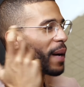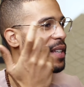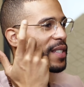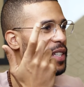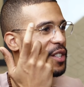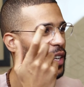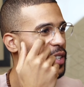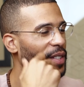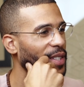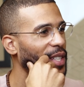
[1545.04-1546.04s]
mass
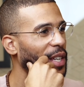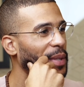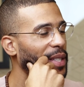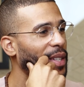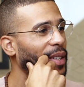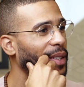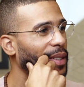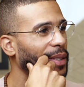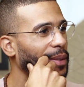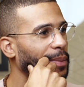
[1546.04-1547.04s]
ejections, CMEs. And of